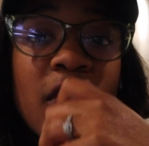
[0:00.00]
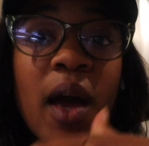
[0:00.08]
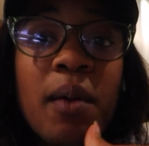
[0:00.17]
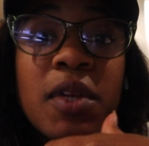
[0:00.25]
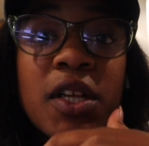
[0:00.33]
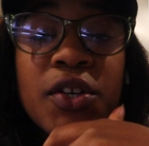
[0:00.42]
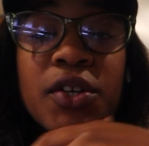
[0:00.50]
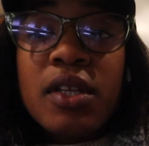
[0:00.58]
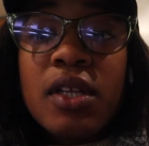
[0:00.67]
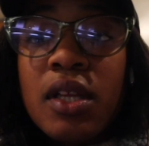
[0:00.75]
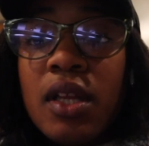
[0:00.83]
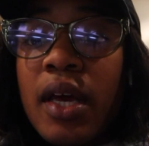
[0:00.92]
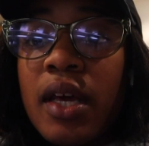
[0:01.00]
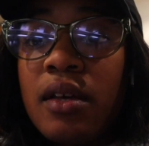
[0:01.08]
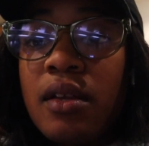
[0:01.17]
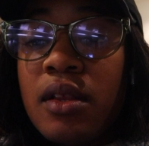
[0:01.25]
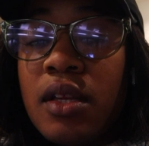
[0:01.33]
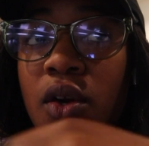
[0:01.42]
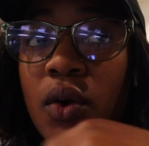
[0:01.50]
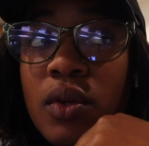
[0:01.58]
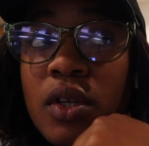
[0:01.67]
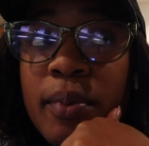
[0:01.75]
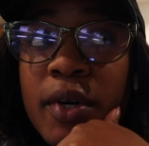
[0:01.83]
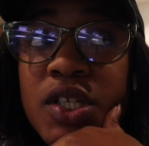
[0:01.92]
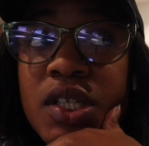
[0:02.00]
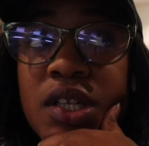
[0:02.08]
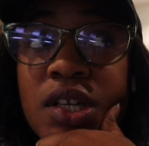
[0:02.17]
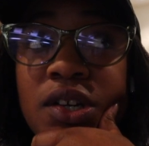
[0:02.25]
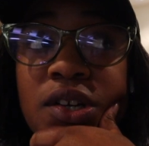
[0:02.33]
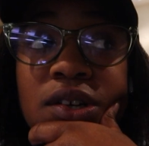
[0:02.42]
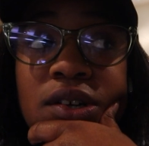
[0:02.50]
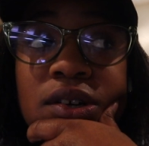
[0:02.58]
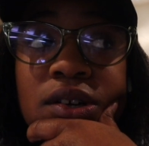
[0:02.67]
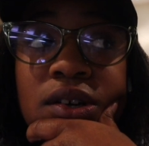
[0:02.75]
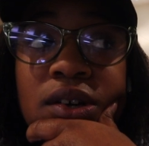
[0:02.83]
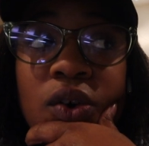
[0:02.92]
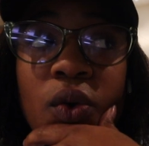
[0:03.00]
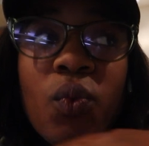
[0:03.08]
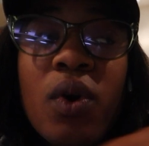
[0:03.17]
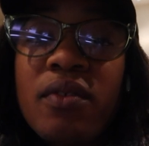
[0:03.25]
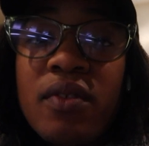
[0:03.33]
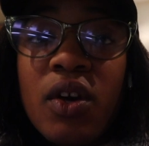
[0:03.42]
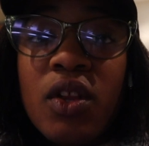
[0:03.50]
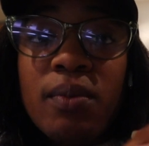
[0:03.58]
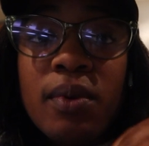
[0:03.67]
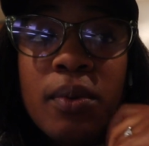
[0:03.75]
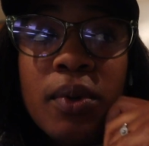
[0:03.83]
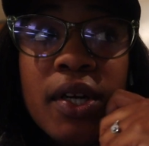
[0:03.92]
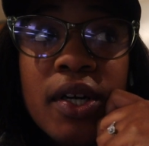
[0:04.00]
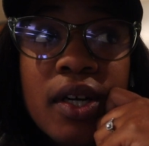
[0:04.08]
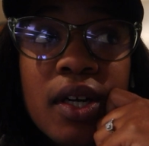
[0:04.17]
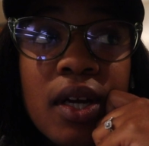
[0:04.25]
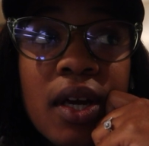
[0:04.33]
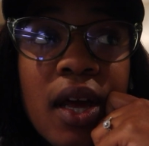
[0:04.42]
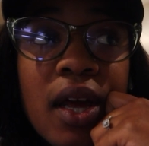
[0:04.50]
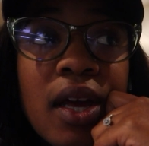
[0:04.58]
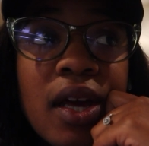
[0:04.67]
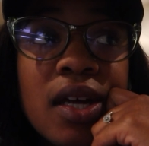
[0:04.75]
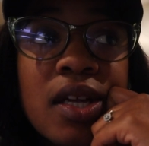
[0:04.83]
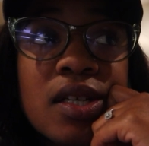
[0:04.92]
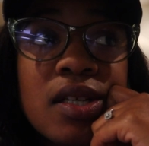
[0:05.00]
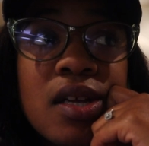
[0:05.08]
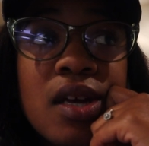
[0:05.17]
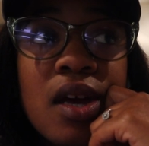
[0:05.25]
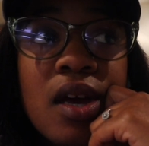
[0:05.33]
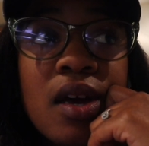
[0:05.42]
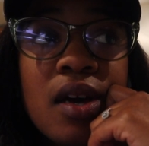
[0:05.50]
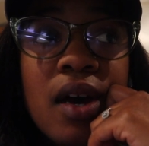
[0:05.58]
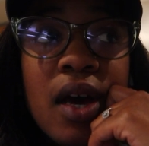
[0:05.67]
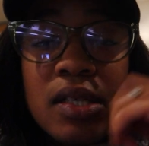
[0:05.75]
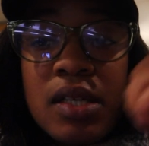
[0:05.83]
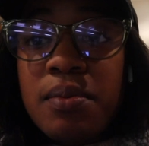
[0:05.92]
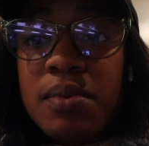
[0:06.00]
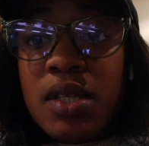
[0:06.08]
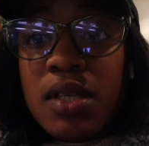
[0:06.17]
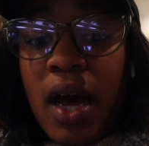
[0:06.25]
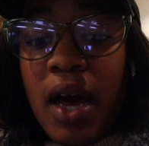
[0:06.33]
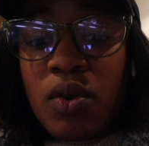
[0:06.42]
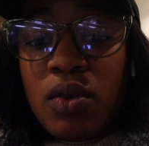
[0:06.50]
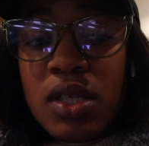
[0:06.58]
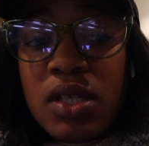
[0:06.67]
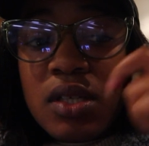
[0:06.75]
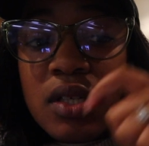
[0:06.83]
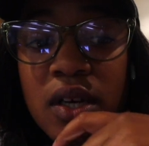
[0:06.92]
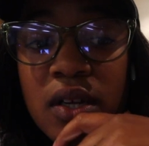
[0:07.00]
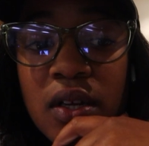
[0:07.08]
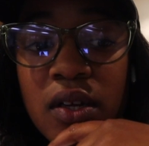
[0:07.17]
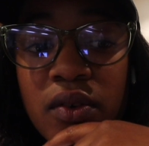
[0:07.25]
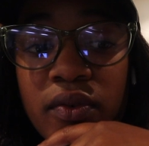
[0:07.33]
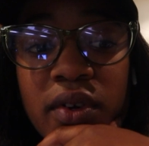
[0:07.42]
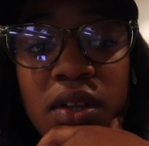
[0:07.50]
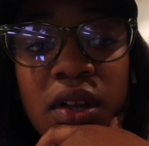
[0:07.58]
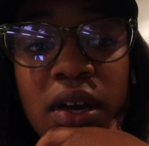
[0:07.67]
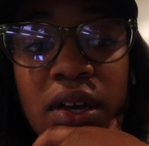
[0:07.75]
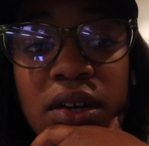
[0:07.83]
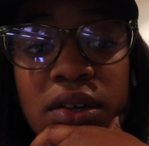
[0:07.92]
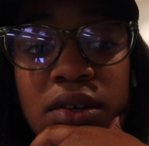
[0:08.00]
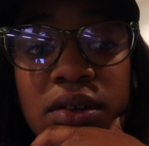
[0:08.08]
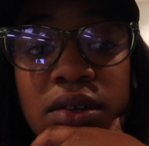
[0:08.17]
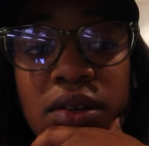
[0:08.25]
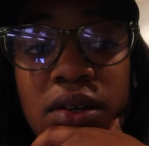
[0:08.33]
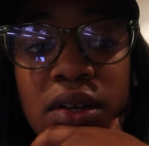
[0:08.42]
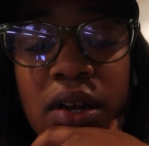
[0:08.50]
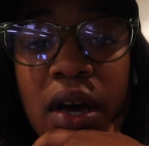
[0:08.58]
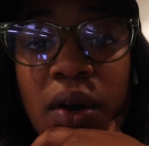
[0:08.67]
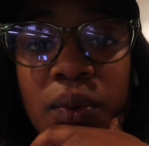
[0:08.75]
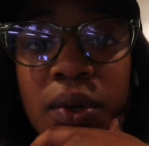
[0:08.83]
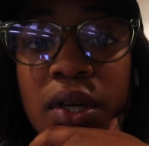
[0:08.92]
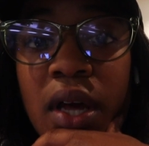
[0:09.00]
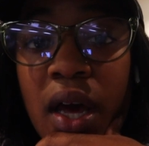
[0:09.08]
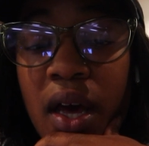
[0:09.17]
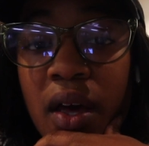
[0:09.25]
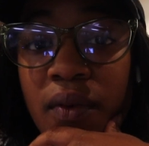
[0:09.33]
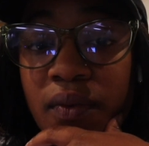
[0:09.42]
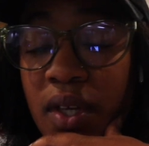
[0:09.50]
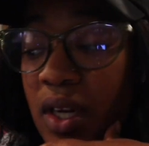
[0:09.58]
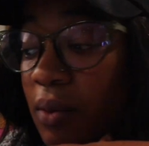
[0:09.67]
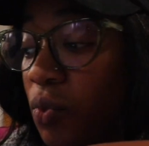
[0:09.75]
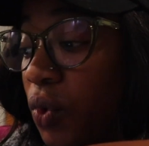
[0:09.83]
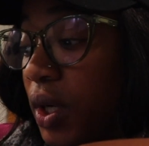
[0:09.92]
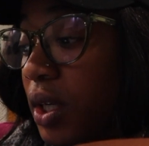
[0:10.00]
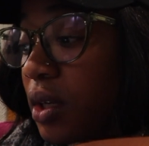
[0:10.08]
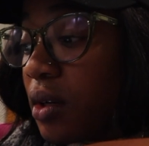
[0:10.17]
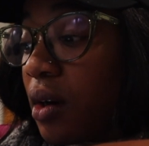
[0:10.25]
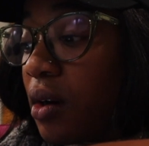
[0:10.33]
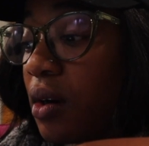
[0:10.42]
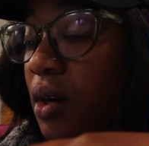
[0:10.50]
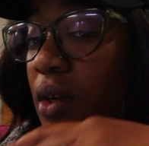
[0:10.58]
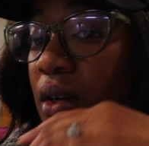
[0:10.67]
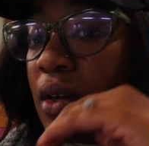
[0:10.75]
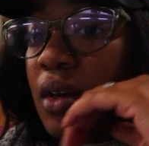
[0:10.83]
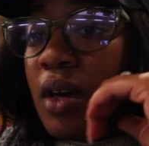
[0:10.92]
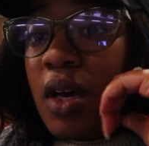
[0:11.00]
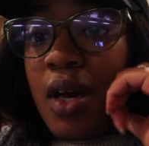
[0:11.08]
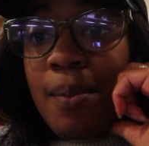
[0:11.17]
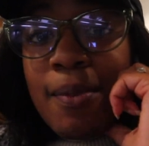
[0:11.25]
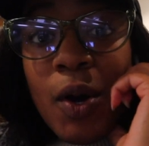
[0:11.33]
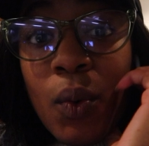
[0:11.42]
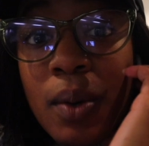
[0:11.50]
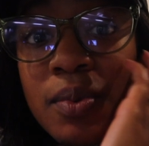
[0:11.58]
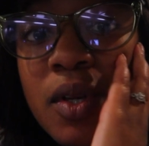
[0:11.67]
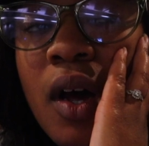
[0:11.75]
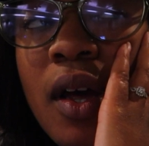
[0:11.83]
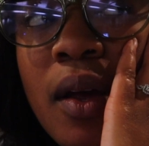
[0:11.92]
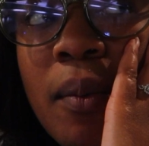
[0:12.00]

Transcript: I'm literally like the only person here, one of the only people here. And I stopped, I only studied for like an hour and a half, and I'm working on my website,